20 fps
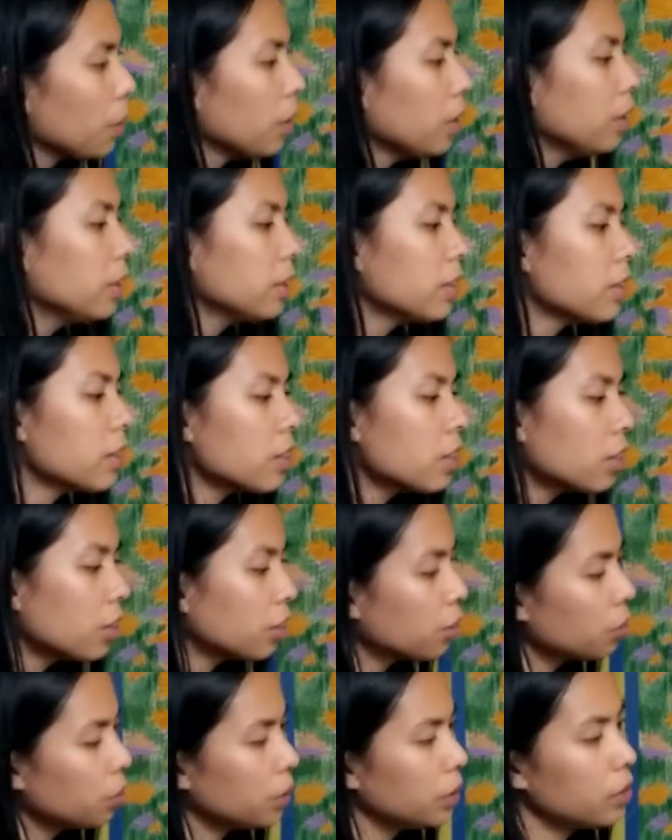this is
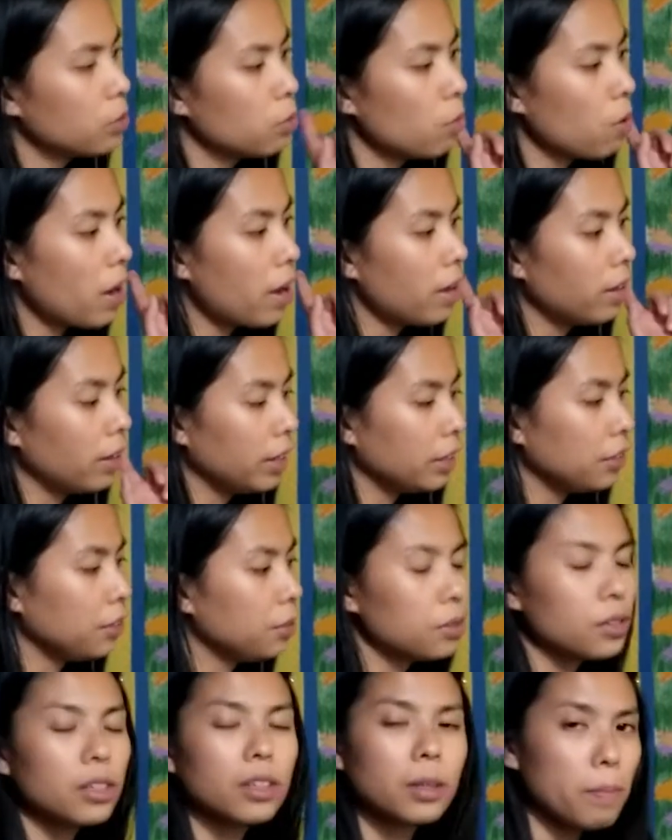another reason why I like
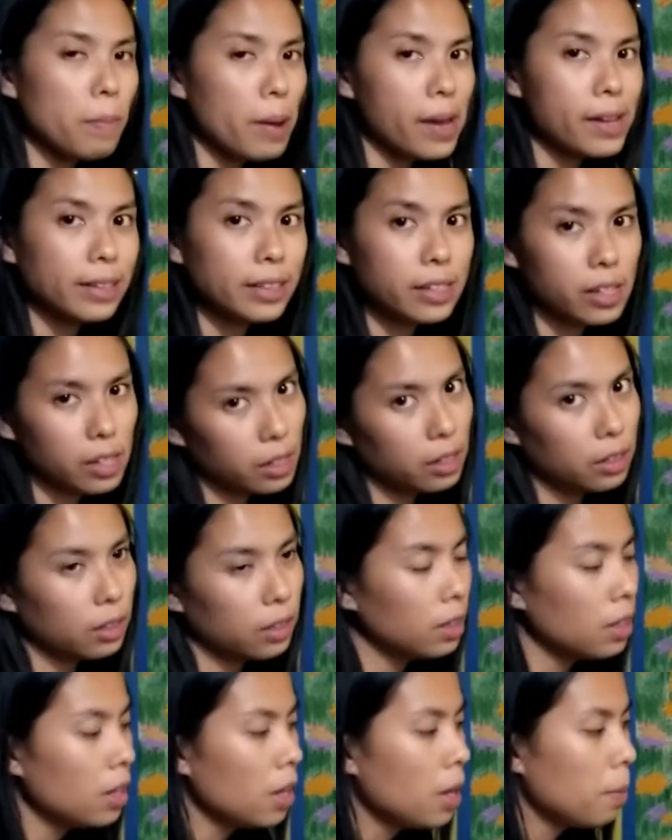using the
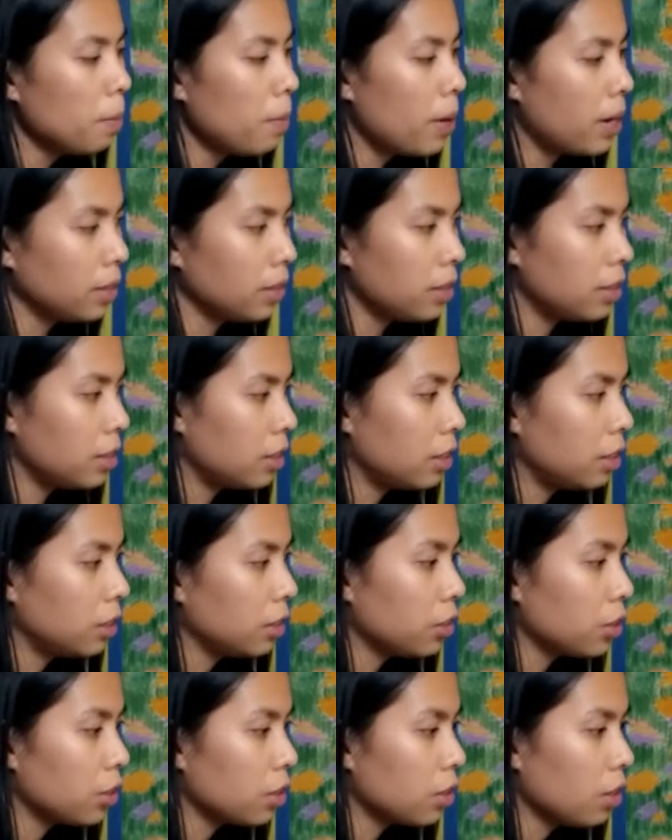Pentel
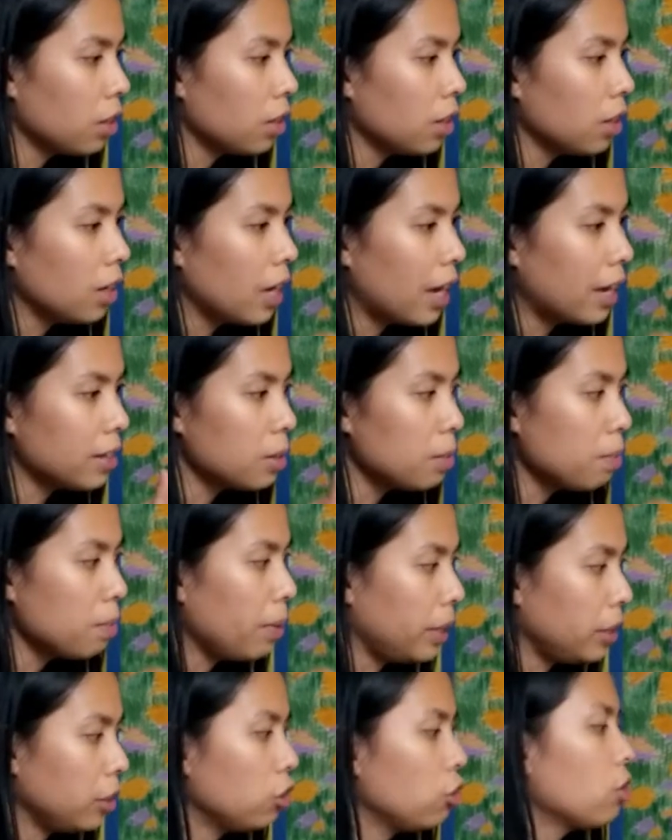pastels as a
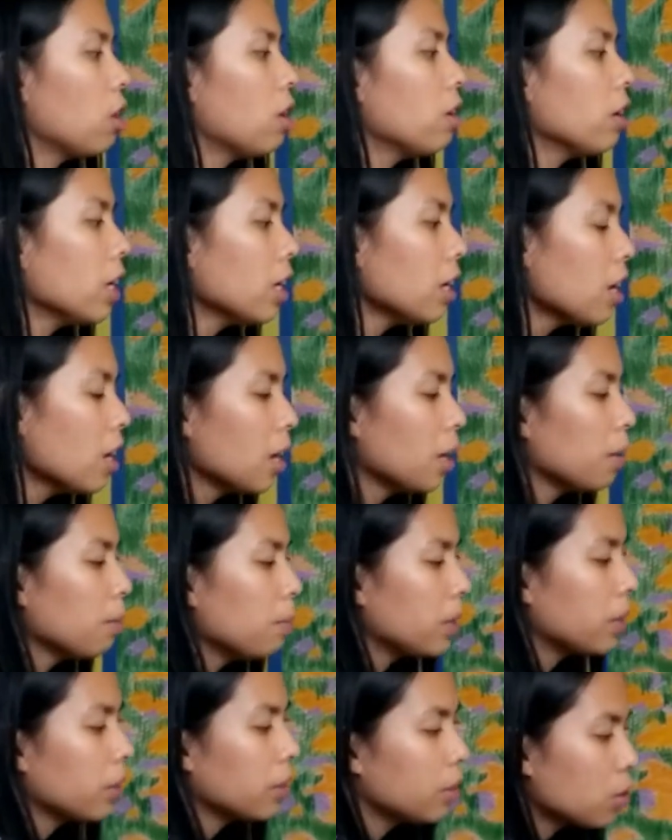base drawing,
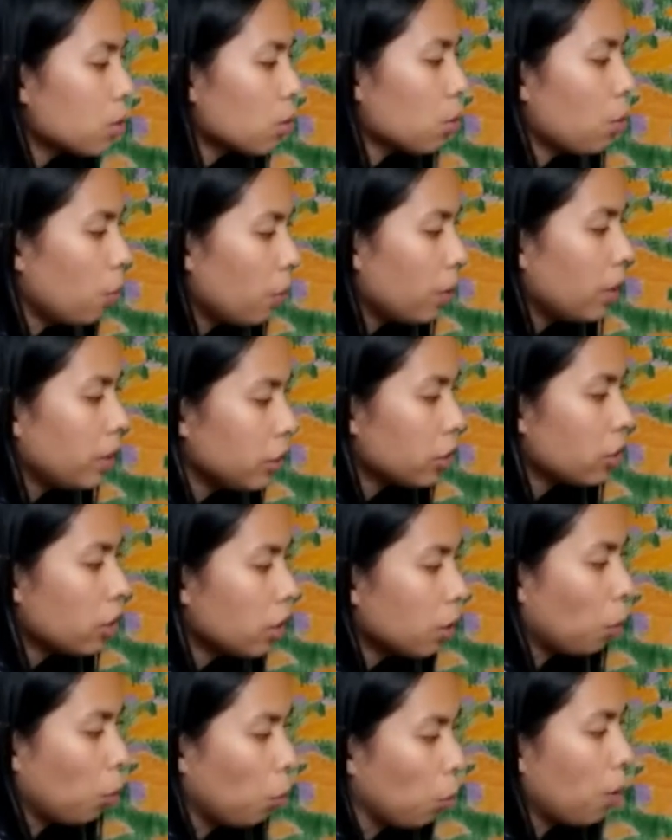because when I
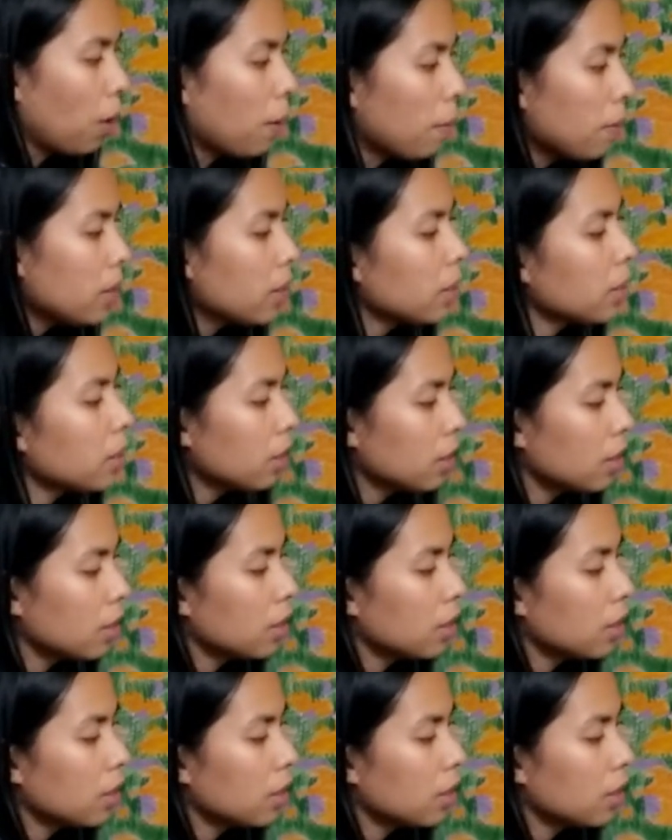start rubbing